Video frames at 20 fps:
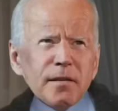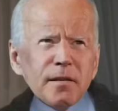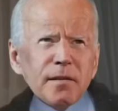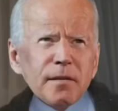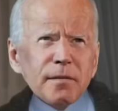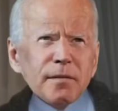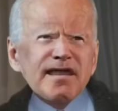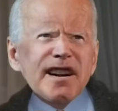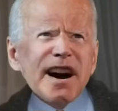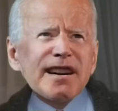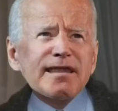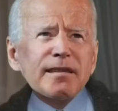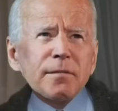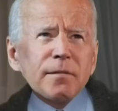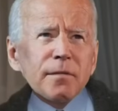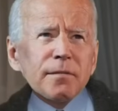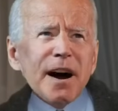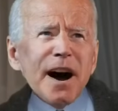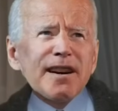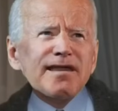Hey, can you
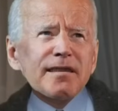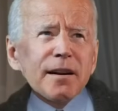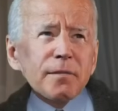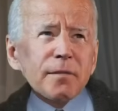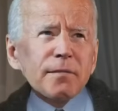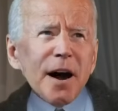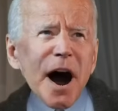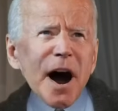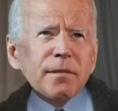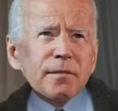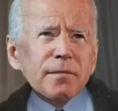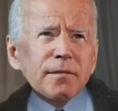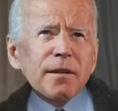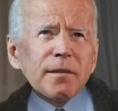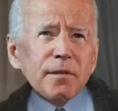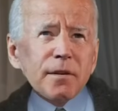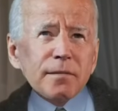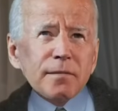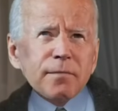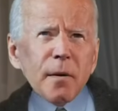guys hear that, or is it
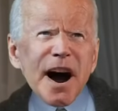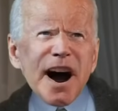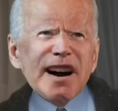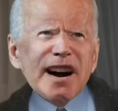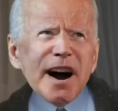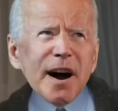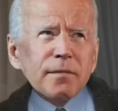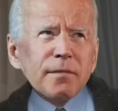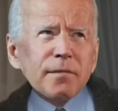just my ears